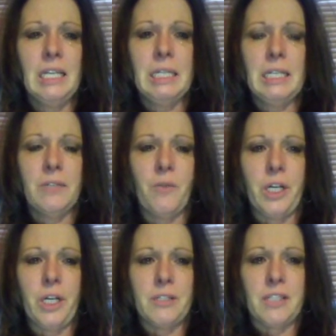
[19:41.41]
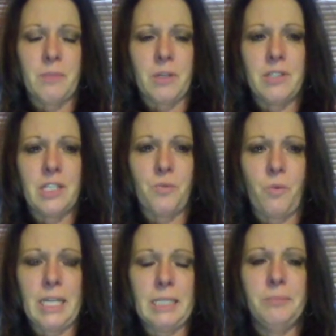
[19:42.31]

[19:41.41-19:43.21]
what hurts the most is when